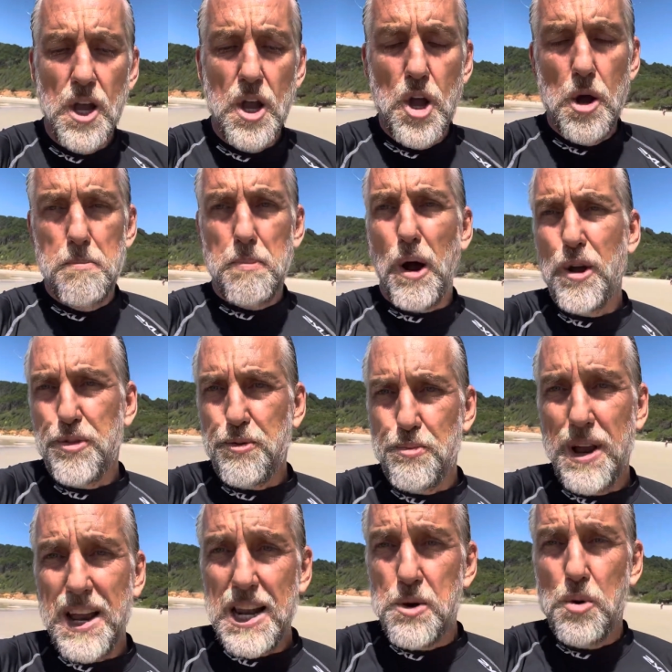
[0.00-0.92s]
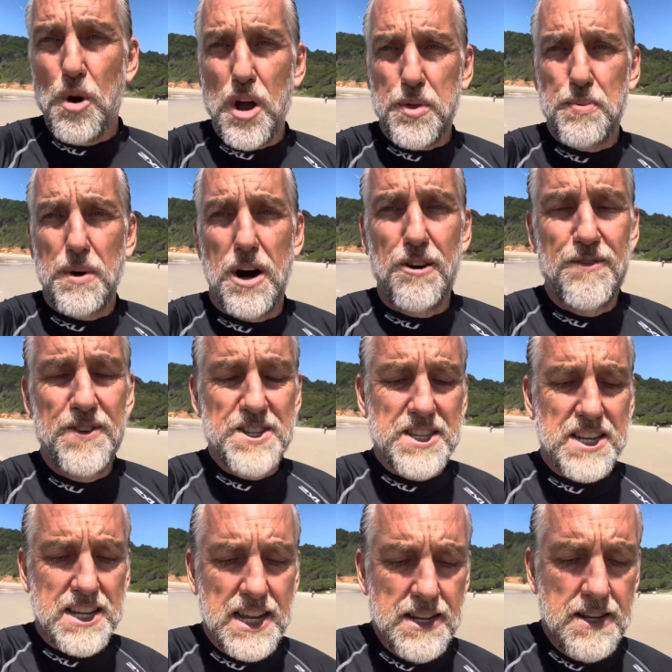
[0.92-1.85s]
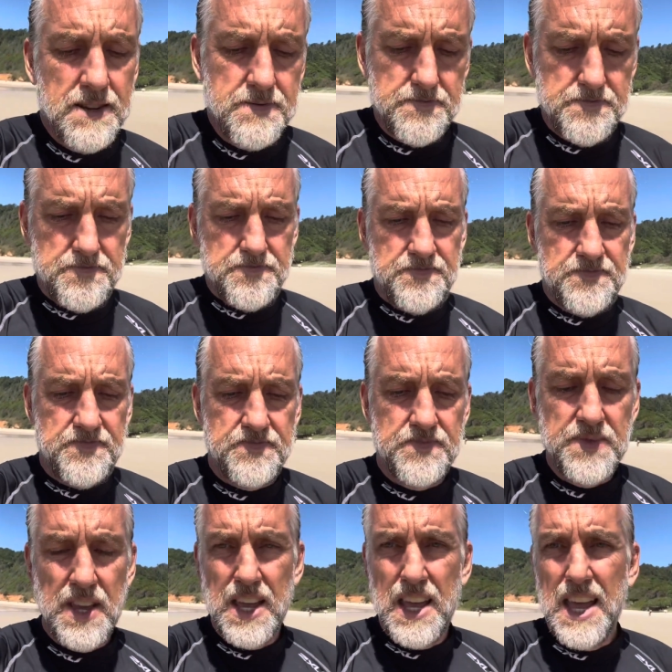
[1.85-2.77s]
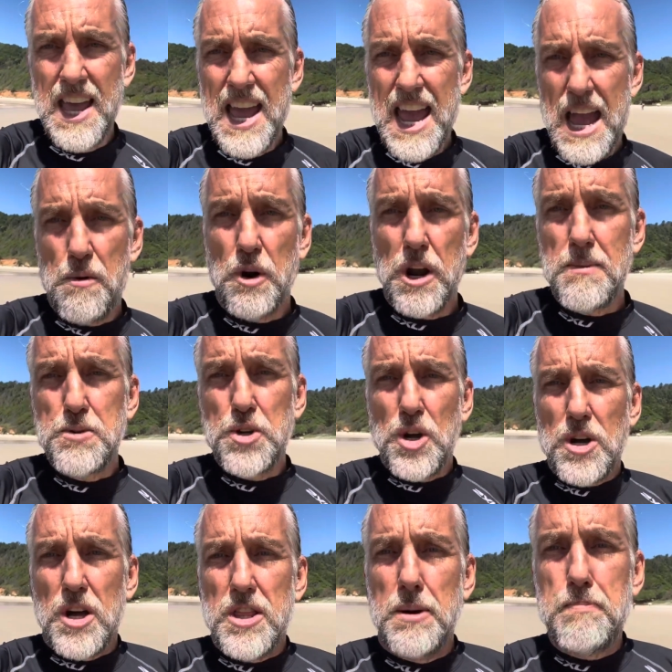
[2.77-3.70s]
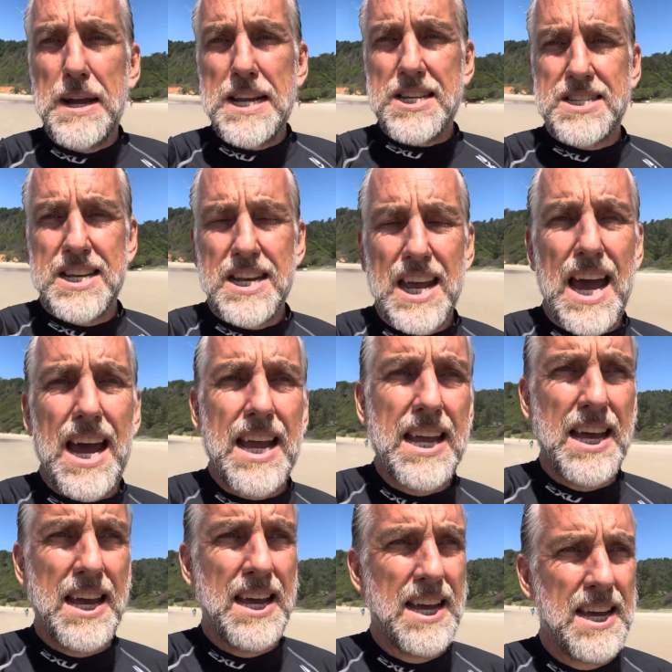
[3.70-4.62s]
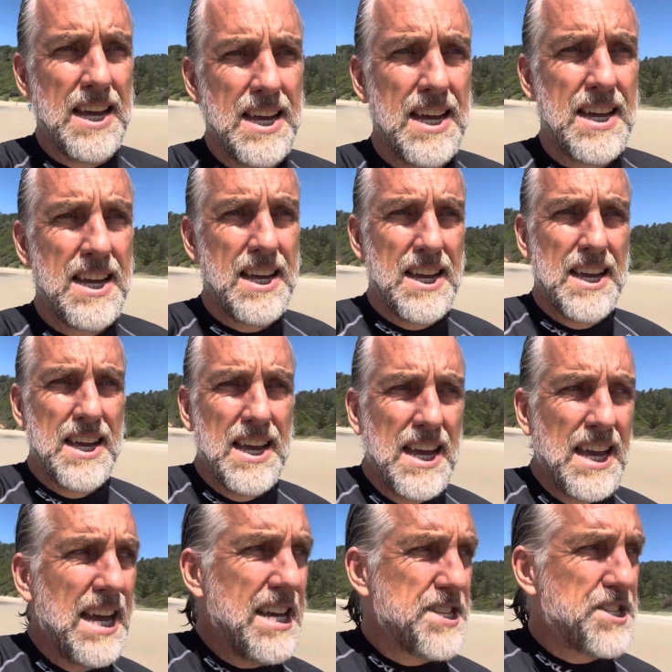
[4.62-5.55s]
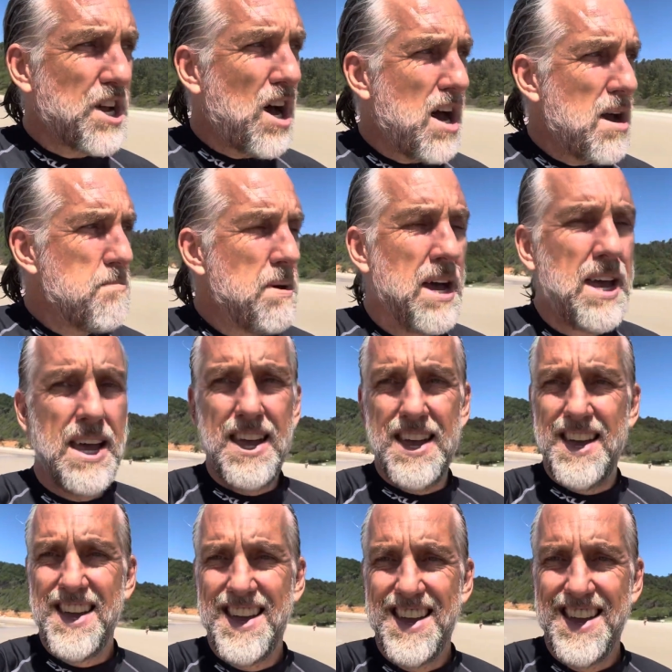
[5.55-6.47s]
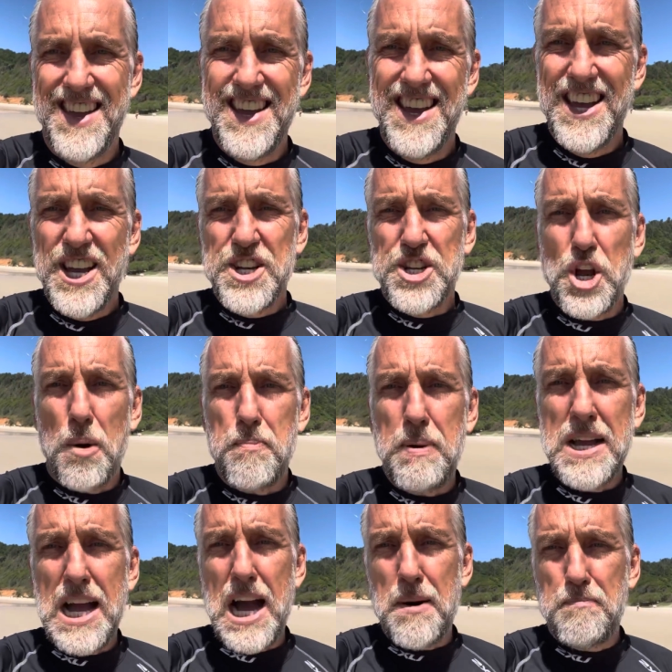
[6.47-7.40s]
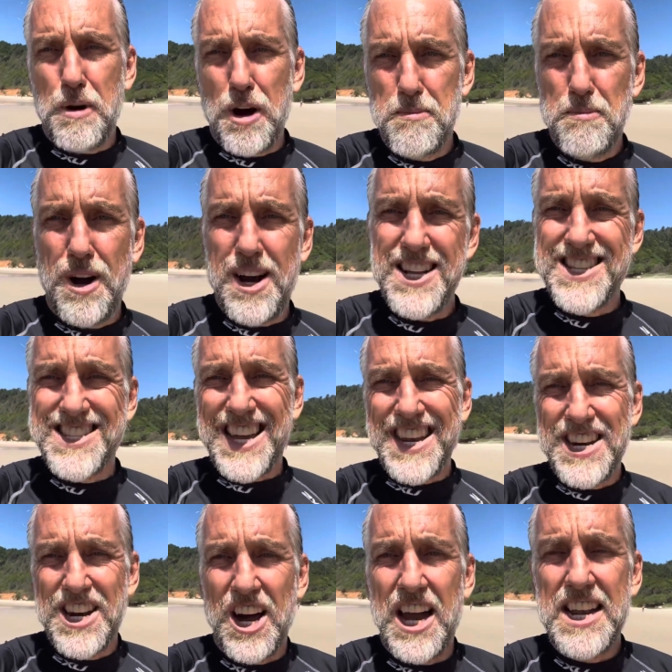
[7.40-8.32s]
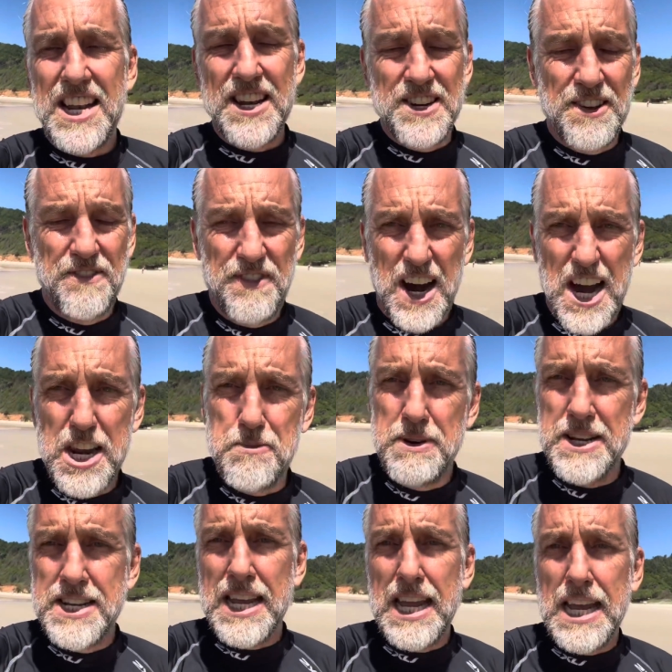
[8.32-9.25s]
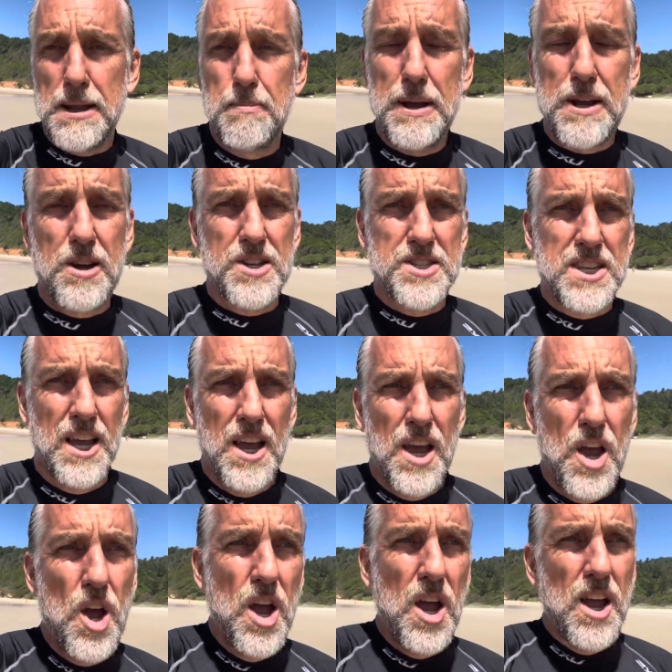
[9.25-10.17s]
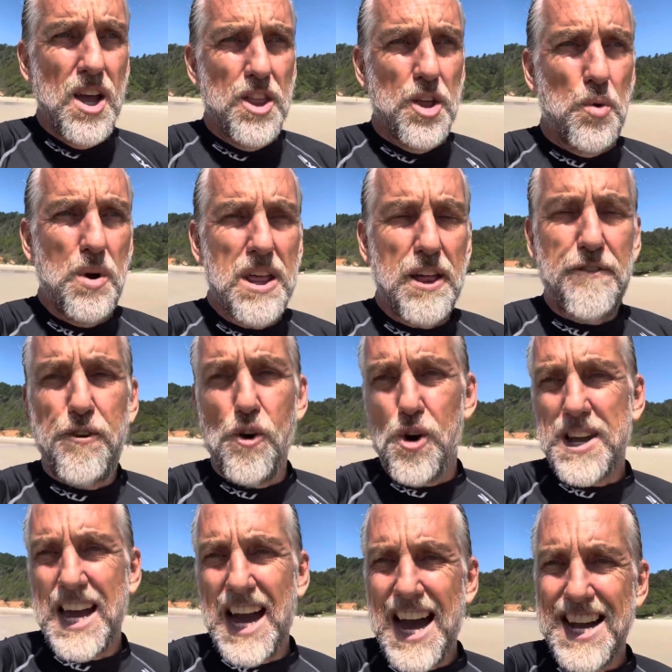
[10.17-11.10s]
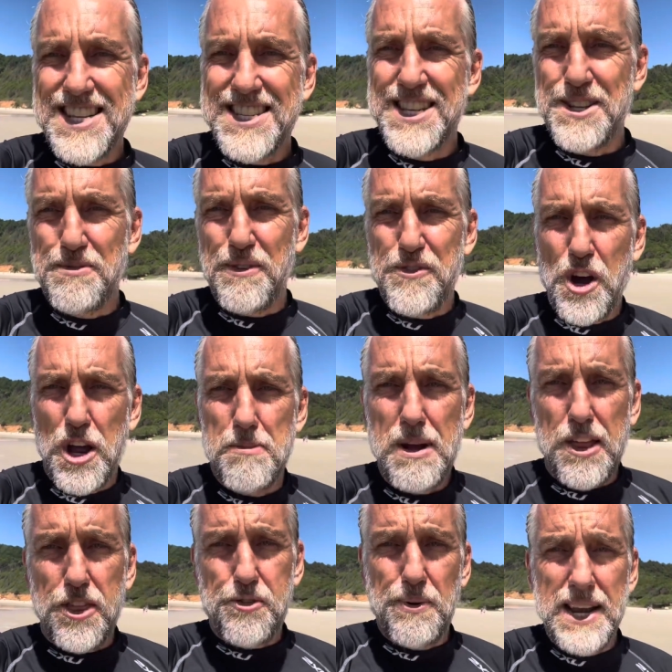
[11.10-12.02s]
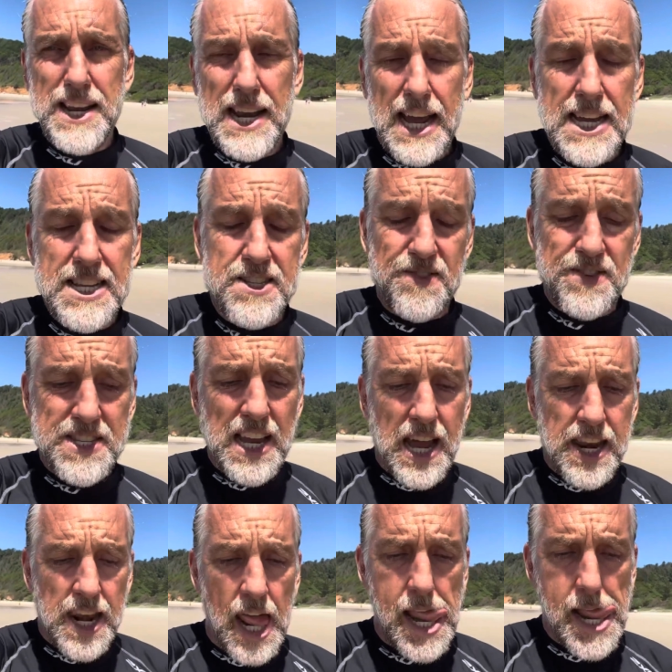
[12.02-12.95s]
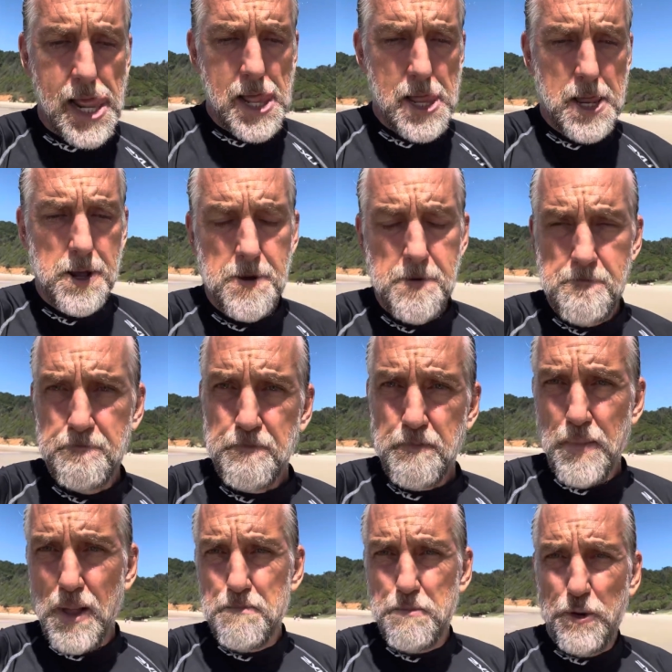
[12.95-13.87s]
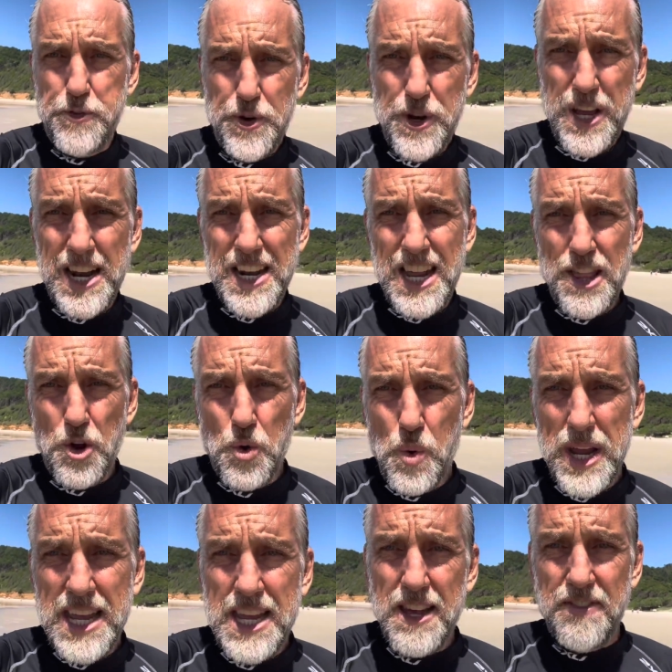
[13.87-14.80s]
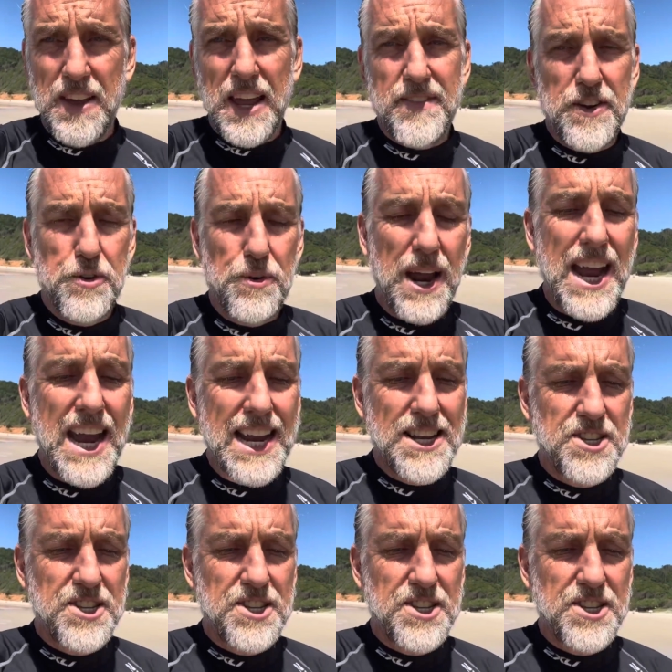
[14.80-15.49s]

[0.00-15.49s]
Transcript: Both really worthwhile visiting. And what I'm doing on the beach today is I'm topping up on my sunlight and vitamin D, because the weather forecast says we've got about 3 days of sun before we get another week of heavy rain.